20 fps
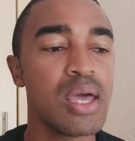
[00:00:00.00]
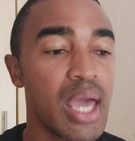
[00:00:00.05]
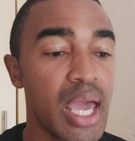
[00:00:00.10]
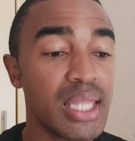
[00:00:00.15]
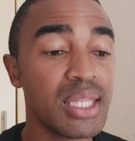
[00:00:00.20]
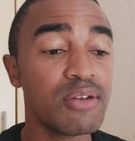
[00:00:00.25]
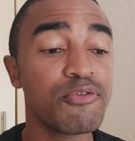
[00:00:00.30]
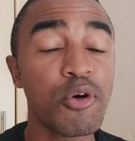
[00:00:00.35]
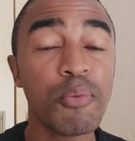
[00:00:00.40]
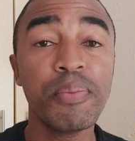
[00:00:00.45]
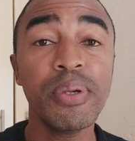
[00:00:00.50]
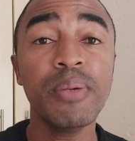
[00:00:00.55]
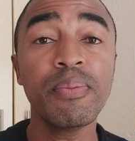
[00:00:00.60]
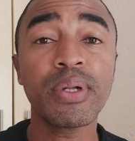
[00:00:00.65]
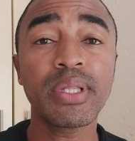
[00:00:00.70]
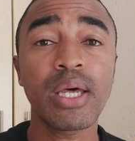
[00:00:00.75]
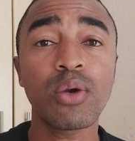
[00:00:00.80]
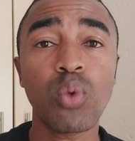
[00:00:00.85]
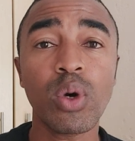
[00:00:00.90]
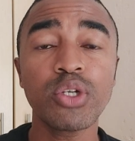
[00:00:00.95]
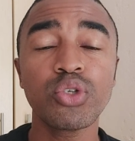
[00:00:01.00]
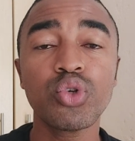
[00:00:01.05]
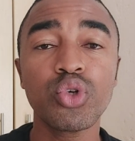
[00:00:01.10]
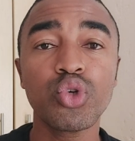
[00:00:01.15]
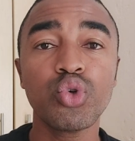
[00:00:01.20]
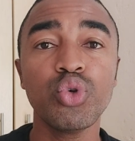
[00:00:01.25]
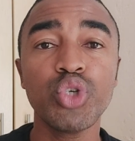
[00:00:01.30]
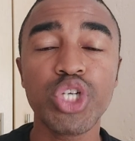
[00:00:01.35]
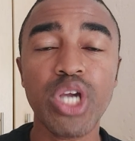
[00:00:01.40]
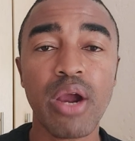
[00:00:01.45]
And then for people that want to
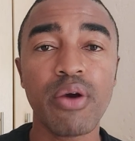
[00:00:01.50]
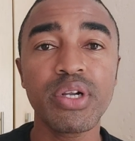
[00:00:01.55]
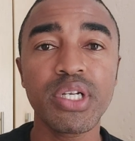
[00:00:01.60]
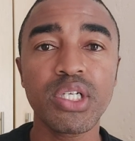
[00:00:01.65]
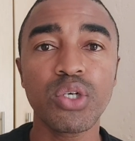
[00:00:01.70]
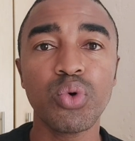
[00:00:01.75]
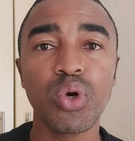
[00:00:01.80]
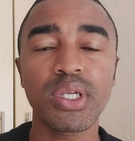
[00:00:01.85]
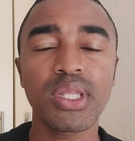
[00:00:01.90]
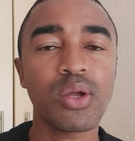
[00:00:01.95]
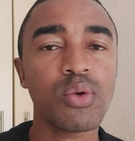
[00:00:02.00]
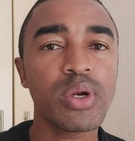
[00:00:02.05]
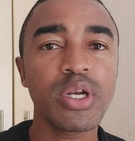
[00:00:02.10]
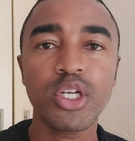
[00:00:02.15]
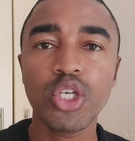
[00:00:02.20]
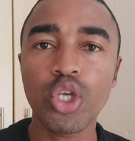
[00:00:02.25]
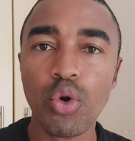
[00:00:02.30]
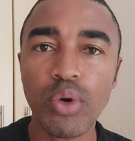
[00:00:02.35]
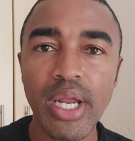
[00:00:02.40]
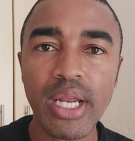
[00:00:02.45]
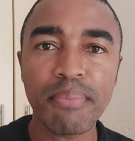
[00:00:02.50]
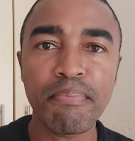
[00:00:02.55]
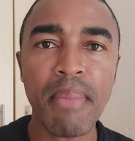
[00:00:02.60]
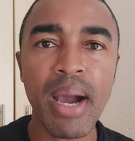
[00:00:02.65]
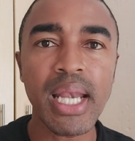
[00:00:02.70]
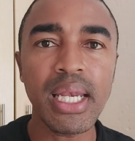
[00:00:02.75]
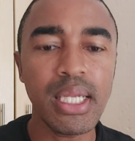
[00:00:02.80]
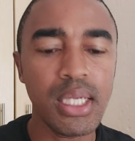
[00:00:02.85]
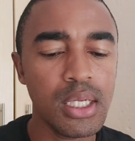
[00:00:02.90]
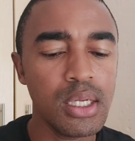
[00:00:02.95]
do charity work, that want to donate
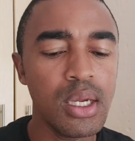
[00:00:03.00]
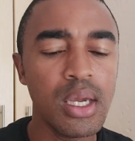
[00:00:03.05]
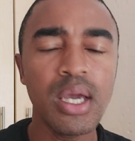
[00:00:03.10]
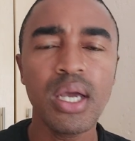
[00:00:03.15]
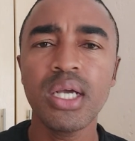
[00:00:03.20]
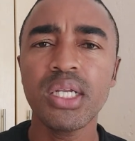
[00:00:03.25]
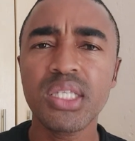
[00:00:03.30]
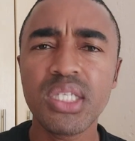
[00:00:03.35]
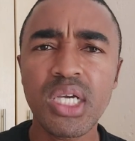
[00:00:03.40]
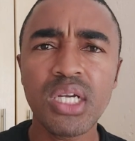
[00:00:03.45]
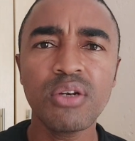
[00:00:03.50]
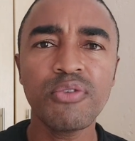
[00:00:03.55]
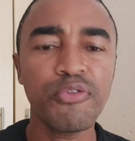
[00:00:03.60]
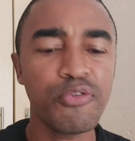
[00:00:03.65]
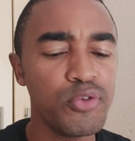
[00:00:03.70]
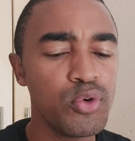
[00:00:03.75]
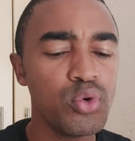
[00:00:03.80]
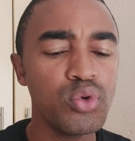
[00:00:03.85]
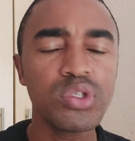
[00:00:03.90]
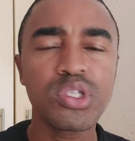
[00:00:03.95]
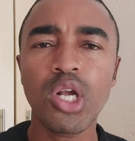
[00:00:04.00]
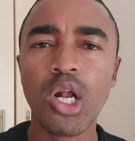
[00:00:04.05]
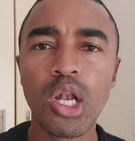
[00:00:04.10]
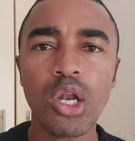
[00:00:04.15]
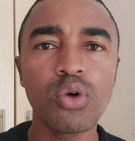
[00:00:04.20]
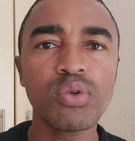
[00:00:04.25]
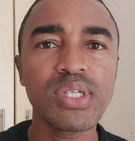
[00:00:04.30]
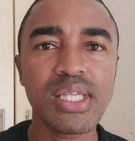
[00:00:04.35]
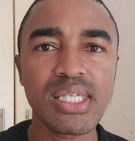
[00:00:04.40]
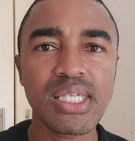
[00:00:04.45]
money, tin foods,
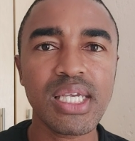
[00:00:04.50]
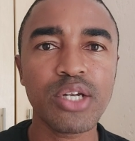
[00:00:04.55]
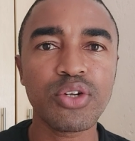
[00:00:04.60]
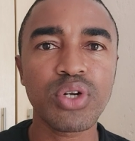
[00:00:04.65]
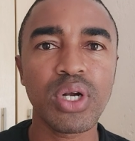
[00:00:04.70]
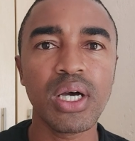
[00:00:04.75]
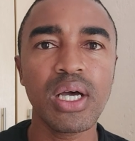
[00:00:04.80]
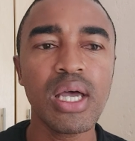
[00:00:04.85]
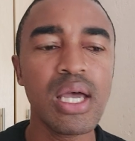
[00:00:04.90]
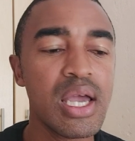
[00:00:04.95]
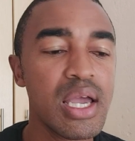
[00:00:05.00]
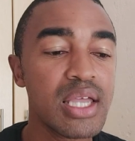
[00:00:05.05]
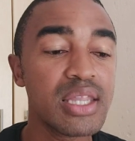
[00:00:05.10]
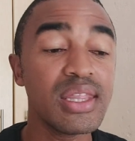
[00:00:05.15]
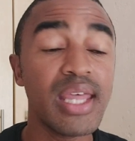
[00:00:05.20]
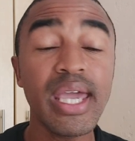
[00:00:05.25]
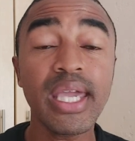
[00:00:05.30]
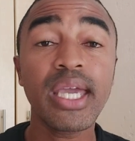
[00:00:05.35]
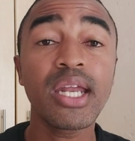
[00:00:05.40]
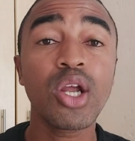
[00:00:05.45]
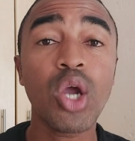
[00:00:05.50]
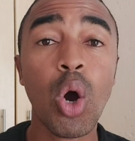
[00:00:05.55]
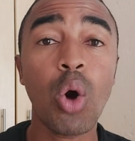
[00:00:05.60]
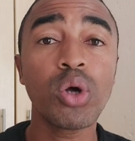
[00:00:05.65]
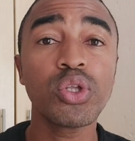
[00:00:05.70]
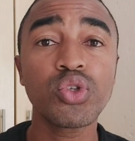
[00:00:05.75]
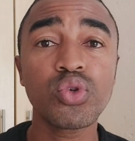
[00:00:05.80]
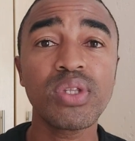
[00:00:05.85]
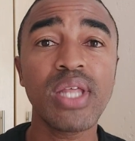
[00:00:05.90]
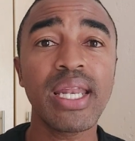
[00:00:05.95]
clothes, etc., they can go
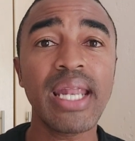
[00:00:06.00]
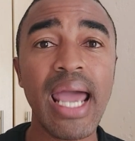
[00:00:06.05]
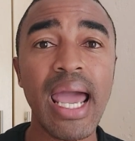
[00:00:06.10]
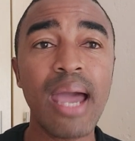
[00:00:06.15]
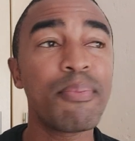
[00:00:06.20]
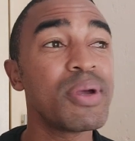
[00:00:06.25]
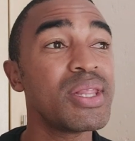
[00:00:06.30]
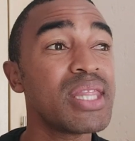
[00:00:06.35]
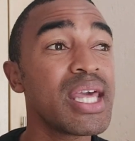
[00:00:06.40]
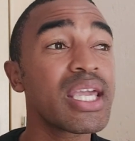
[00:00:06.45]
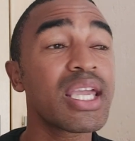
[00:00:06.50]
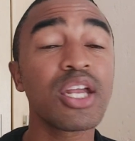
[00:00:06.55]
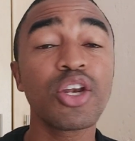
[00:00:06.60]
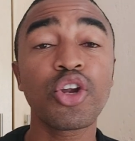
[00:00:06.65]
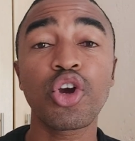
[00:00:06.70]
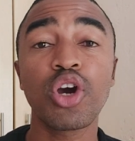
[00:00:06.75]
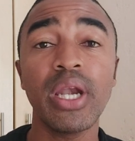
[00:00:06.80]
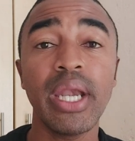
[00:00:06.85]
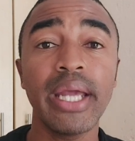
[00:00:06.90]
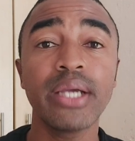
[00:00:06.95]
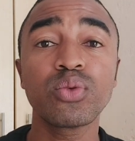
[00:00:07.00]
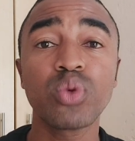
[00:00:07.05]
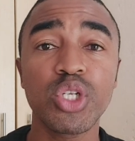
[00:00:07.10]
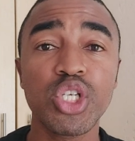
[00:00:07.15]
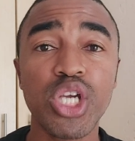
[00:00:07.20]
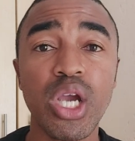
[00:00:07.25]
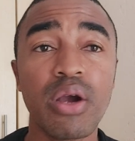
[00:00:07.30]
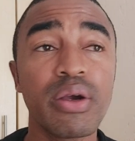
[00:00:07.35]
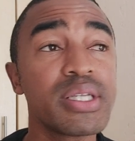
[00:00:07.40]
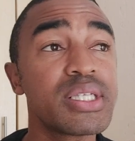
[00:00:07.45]
onto that app and they can connect with
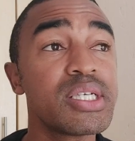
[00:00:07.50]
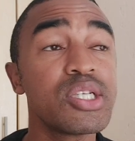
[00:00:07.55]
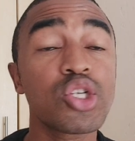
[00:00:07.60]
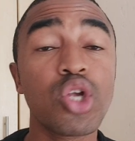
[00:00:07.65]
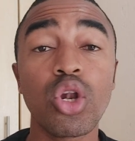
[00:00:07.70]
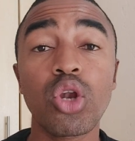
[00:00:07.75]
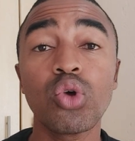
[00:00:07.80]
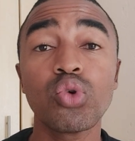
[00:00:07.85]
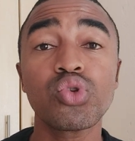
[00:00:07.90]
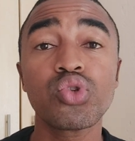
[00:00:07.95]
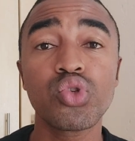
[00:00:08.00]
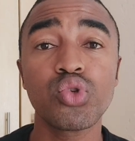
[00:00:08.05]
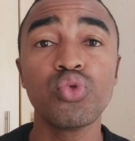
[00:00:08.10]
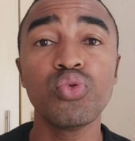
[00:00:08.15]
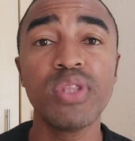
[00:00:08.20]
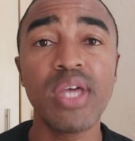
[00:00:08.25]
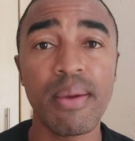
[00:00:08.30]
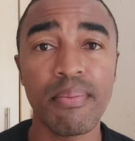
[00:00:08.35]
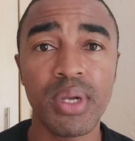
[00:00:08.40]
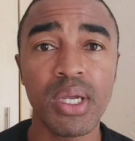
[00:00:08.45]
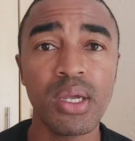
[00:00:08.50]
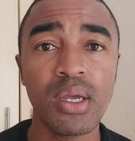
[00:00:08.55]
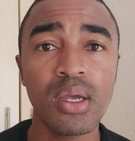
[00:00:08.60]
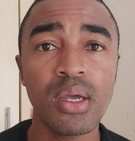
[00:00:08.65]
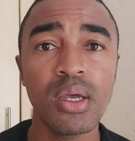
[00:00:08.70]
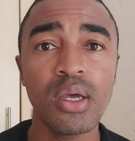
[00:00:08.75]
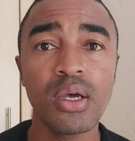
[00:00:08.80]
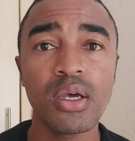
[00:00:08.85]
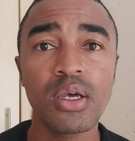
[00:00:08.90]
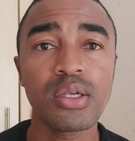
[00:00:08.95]
charities close to them
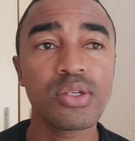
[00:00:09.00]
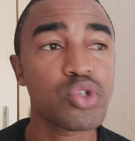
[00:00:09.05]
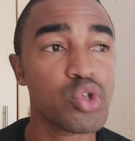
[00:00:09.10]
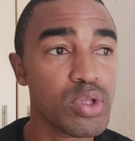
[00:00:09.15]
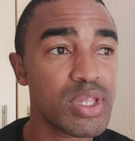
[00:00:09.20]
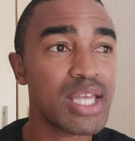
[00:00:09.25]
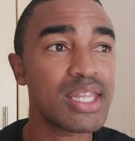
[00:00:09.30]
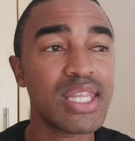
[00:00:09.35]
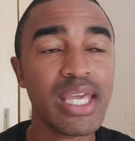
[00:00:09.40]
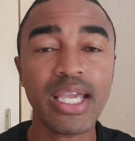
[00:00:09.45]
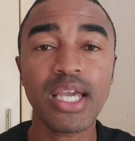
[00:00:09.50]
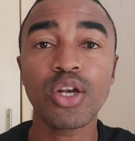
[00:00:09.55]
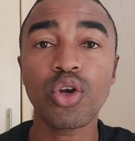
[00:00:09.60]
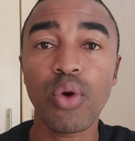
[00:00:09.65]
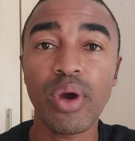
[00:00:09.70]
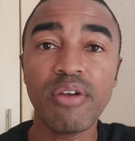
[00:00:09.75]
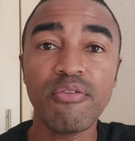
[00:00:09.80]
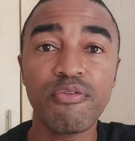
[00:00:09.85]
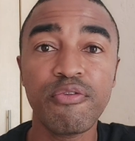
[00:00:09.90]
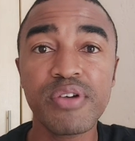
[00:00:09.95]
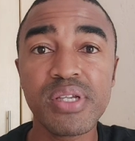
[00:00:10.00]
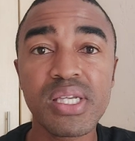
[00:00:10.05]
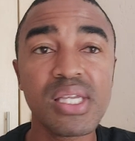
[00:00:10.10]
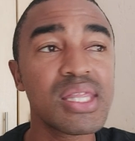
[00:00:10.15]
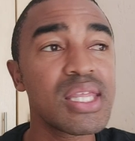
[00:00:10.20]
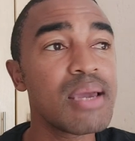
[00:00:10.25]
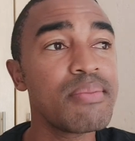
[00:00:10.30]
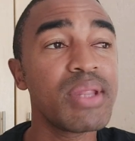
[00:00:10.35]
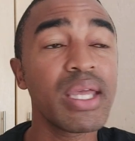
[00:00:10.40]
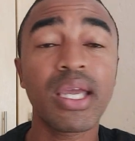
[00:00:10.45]
so that they can go and
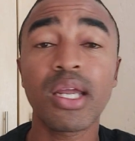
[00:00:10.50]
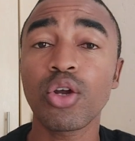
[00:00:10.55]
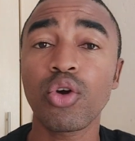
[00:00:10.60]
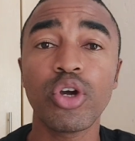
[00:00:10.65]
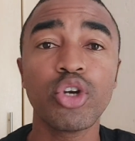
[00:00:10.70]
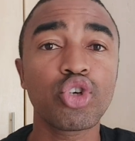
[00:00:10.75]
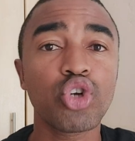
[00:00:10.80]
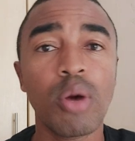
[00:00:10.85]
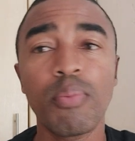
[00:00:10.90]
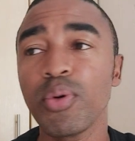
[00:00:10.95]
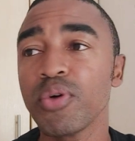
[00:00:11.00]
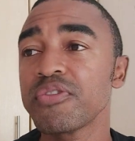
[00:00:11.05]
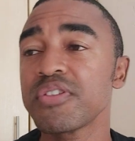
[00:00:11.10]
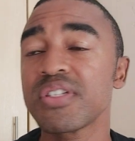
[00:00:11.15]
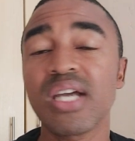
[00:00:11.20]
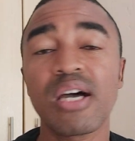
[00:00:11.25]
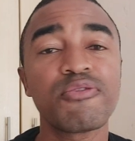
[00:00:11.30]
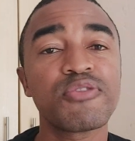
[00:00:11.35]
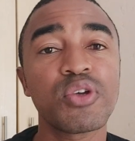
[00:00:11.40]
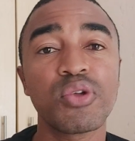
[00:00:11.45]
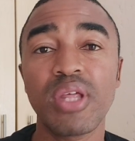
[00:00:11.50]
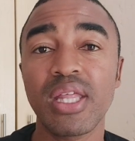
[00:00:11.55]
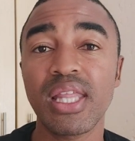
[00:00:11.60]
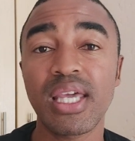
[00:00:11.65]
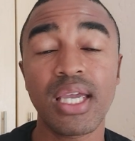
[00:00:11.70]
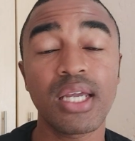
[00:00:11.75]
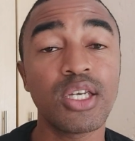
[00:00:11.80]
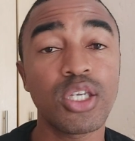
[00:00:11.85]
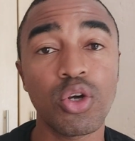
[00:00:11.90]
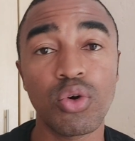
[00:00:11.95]
visit them. They can go and drop off stuff so that
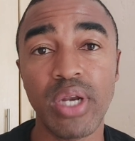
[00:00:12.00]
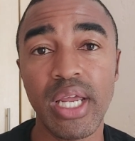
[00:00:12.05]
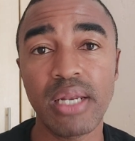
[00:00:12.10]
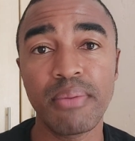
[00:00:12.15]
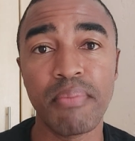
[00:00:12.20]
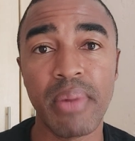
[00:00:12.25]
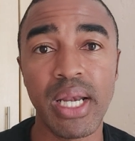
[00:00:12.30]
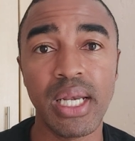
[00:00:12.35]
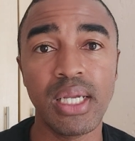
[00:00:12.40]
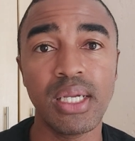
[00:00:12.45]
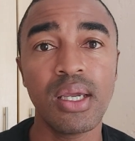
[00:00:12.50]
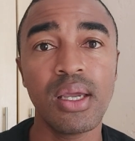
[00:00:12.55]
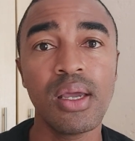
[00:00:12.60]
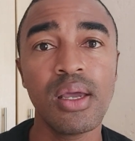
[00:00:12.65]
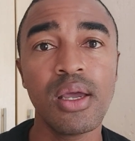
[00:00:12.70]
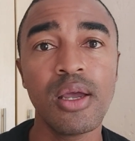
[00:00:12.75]
they can donate money.